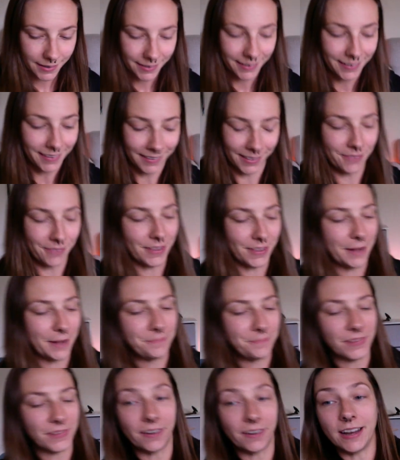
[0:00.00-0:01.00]
I love that.
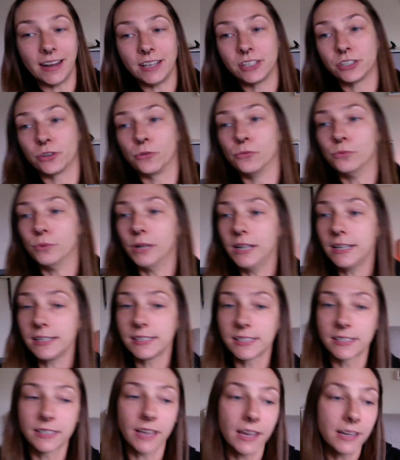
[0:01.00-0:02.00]
All right, so what
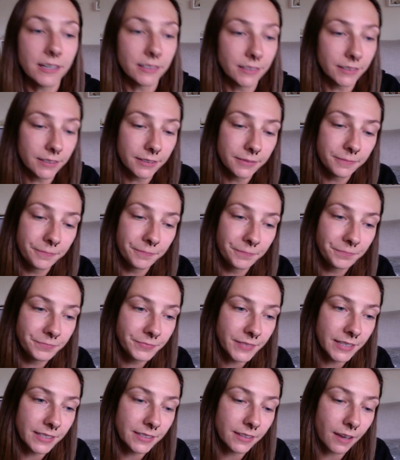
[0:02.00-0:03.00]
cycle
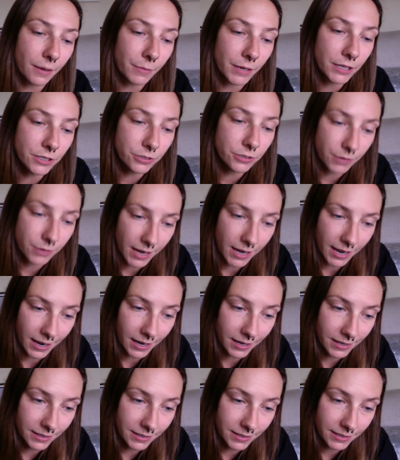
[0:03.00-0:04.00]
is coming to an
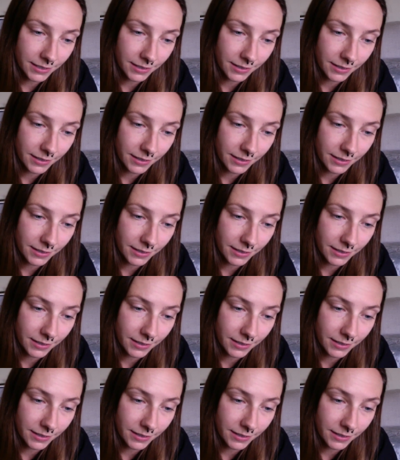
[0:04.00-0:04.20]
end?